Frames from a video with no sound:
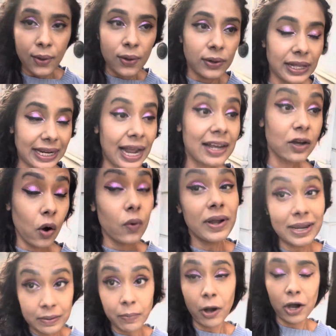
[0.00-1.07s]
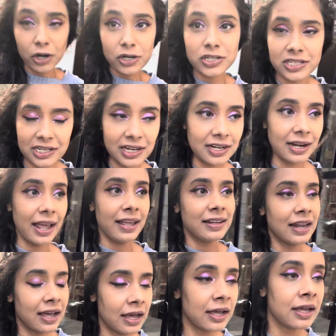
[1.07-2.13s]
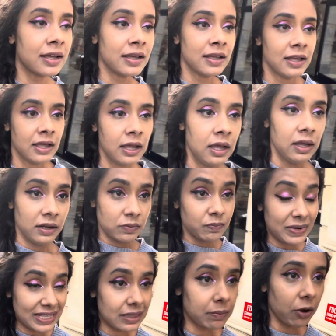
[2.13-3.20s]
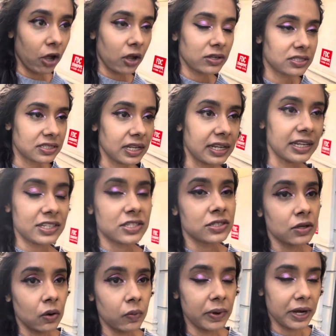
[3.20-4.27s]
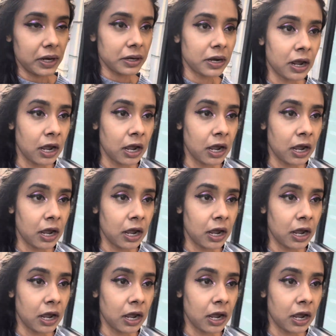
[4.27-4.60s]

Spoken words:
like I go in person and meet the boss, like it's so weird.